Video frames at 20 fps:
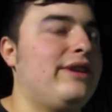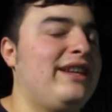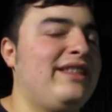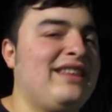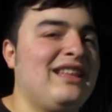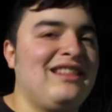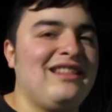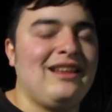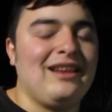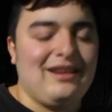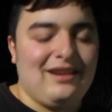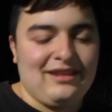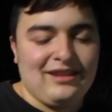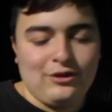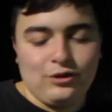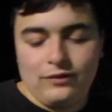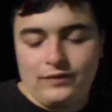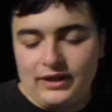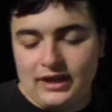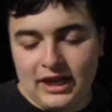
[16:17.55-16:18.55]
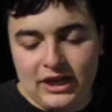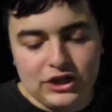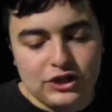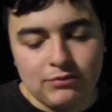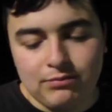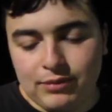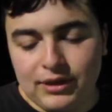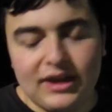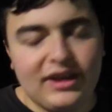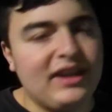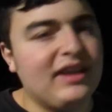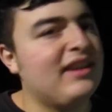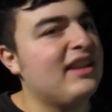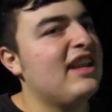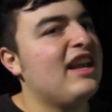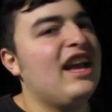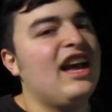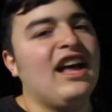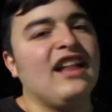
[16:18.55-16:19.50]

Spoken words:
Hit the notification button,